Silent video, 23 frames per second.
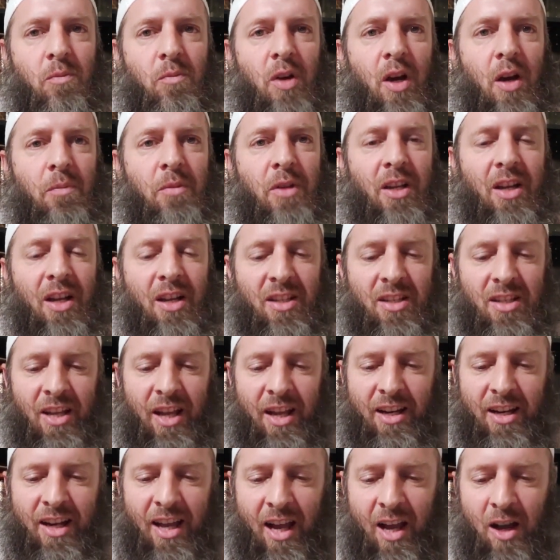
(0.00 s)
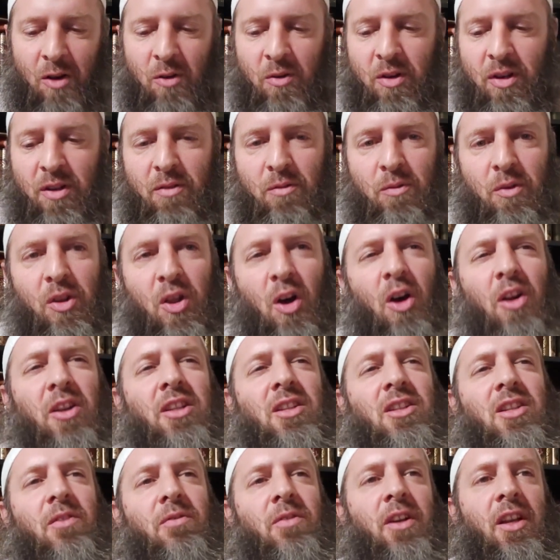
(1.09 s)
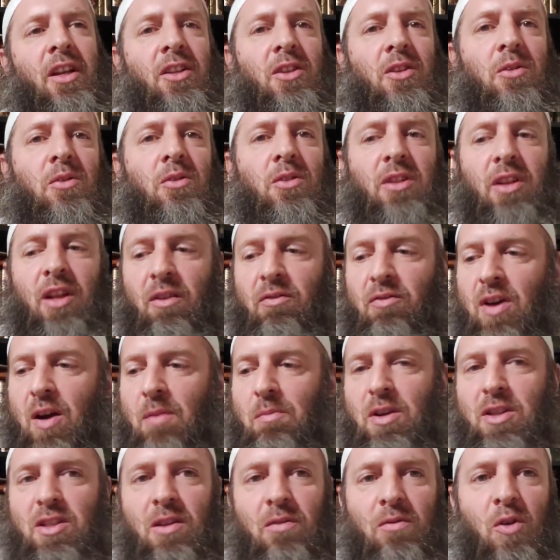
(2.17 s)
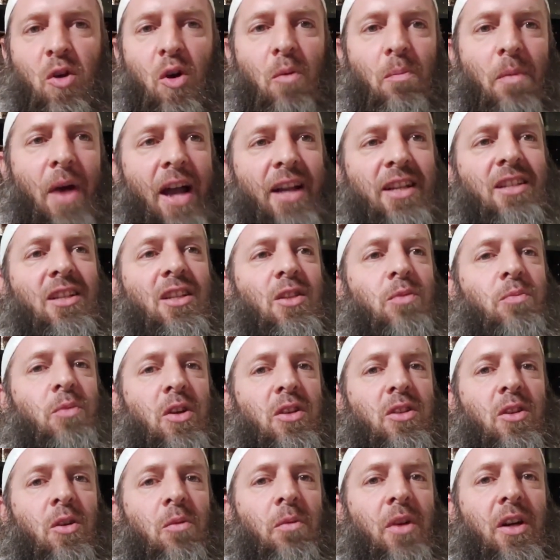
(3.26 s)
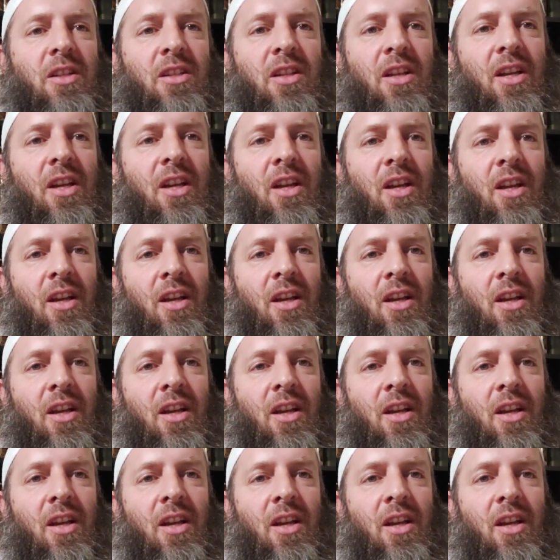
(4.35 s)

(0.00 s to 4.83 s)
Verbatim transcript: But because like now with, with all these different issues, and I found myself going back to this book so much,